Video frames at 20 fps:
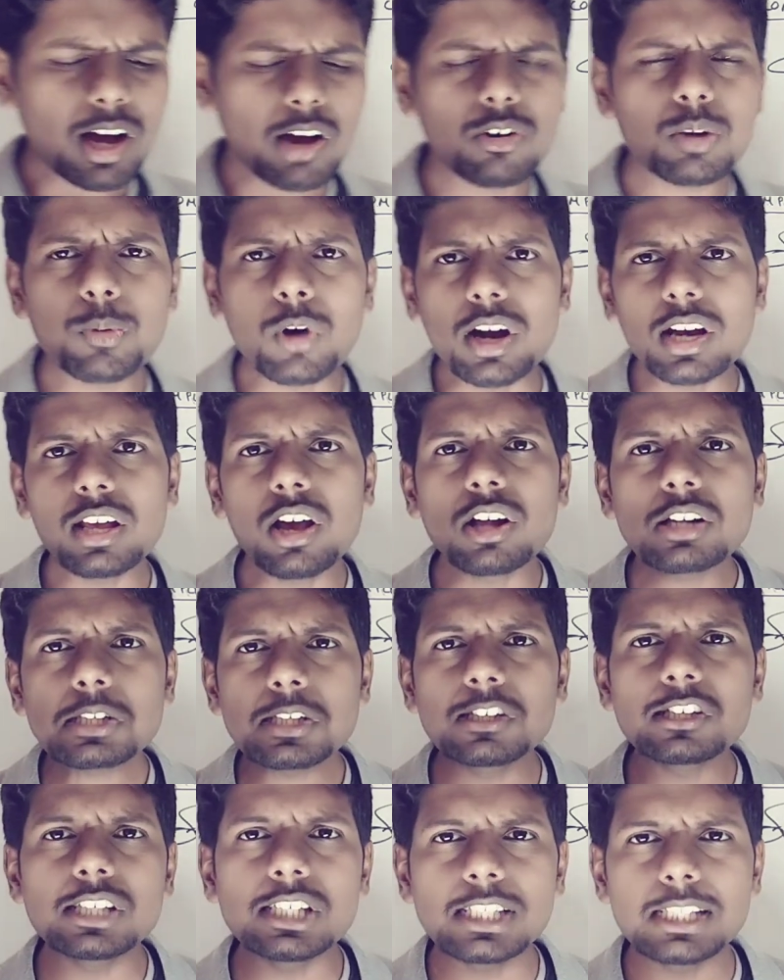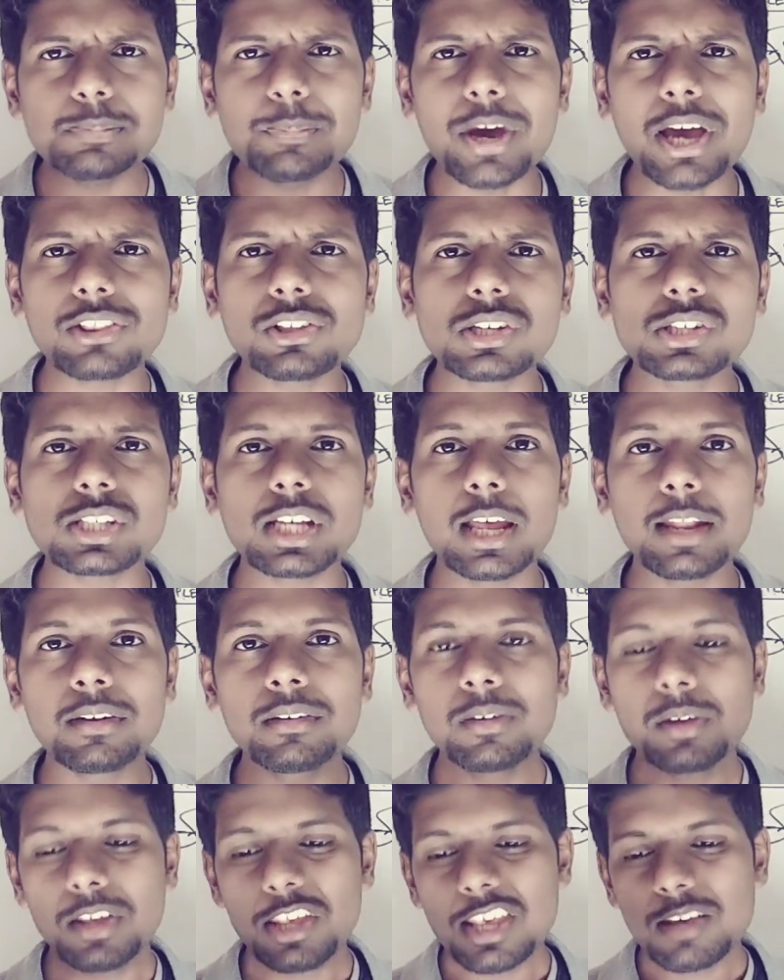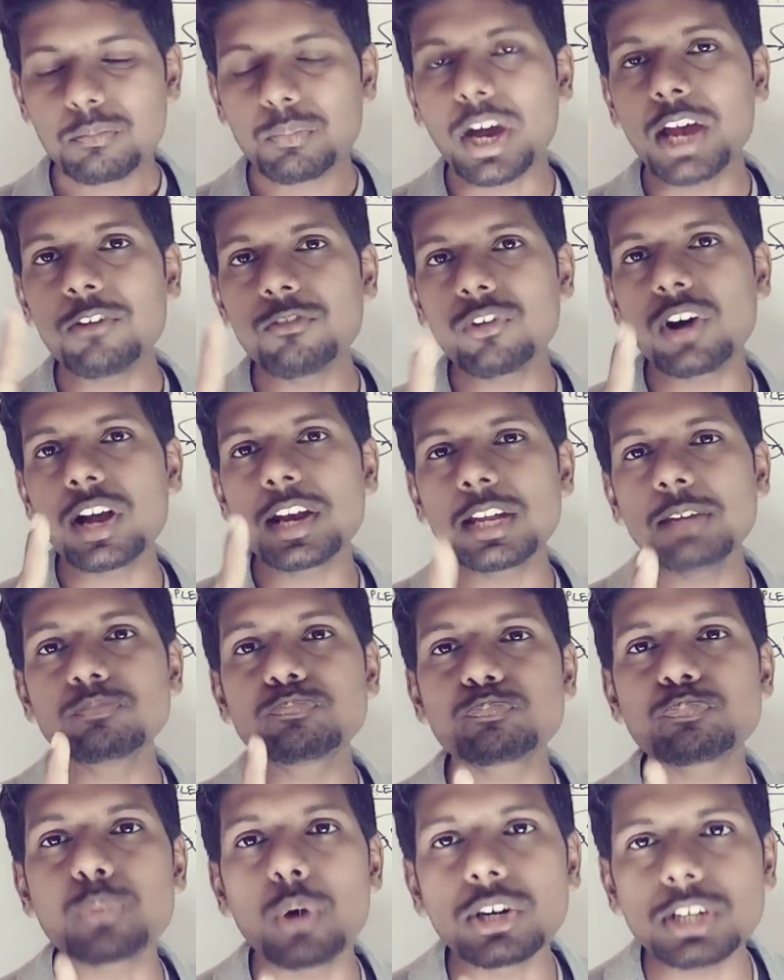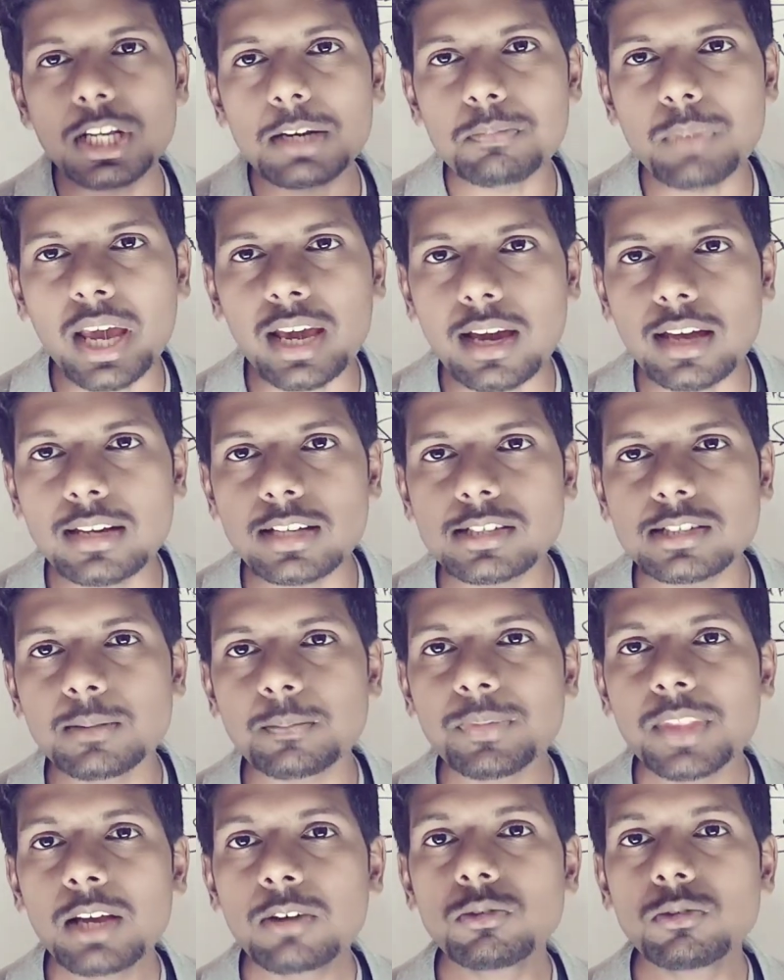also kills pathogen by one important mechanism,